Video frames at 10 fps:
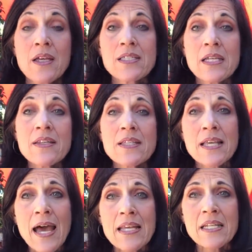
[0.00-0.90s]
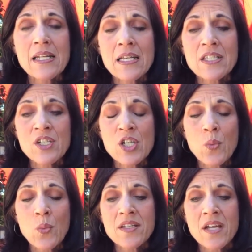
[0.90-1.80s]
see the size that it gets to,
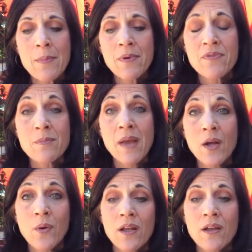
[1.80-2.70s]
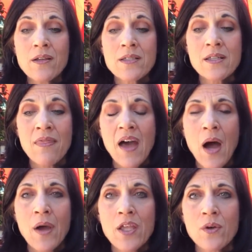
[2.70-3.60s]
what type of tomato it is, and
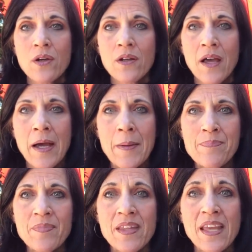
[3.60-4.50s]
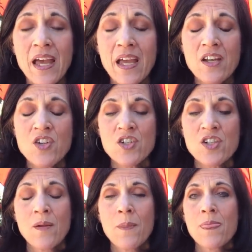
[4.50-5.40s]
that way you can um, gauge